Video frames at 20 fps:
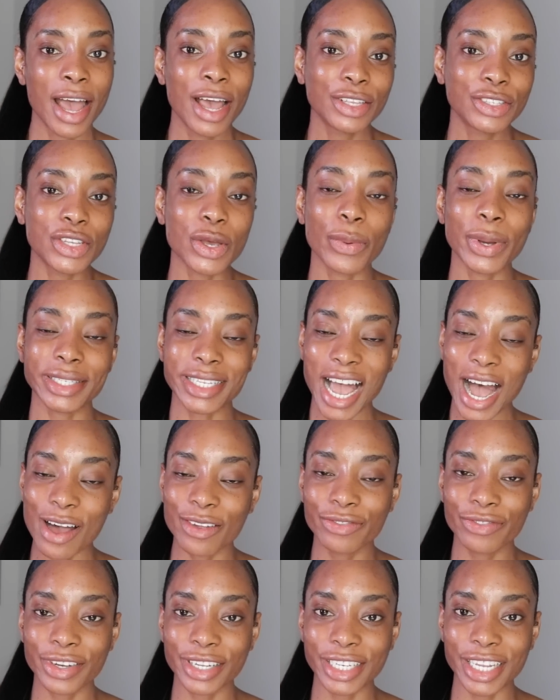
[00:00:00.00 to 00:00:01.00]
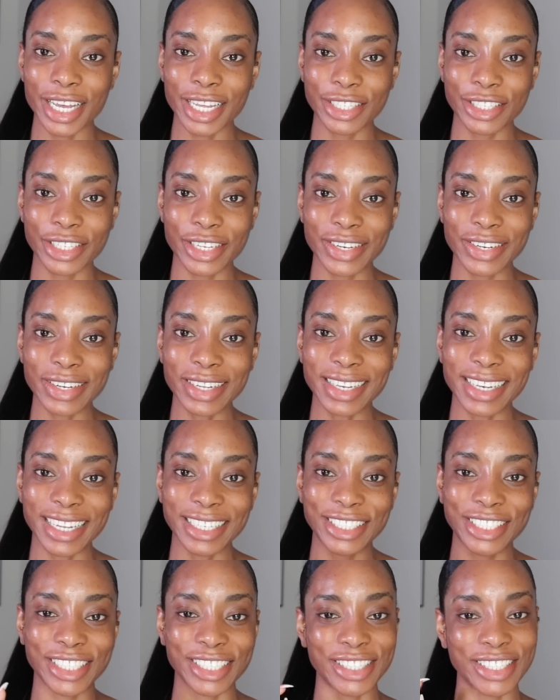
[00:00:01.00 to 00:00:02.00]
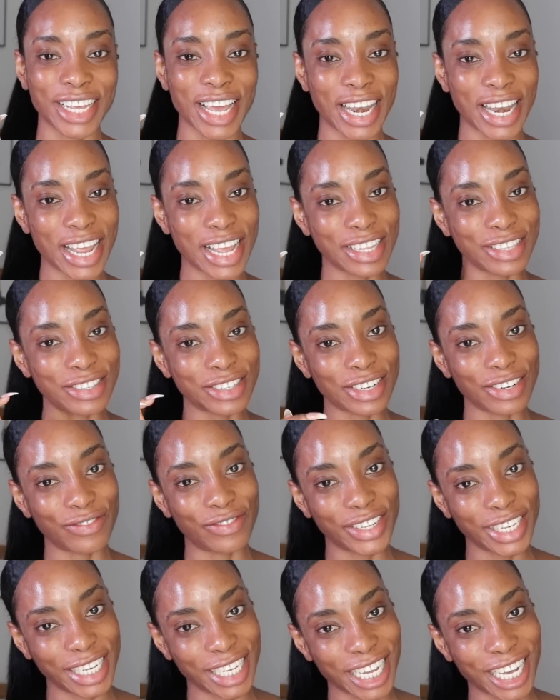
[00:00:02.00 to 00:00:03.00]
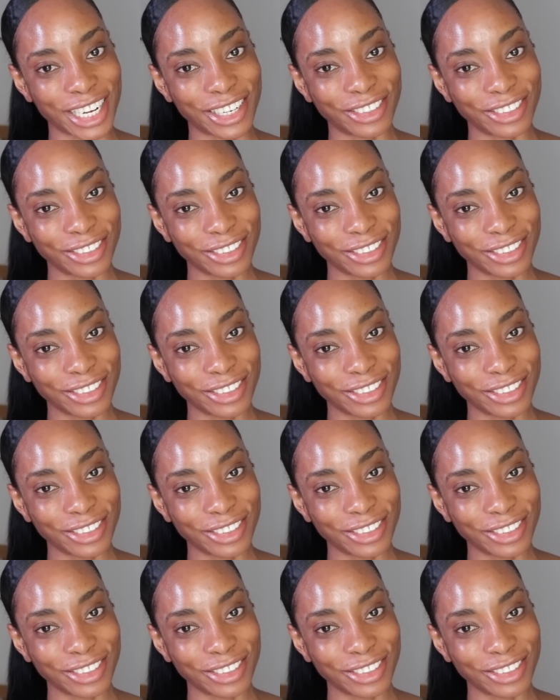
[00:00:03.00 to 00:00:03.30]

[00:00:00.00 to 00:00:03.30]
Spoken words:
So without further ado, let's just get into the video.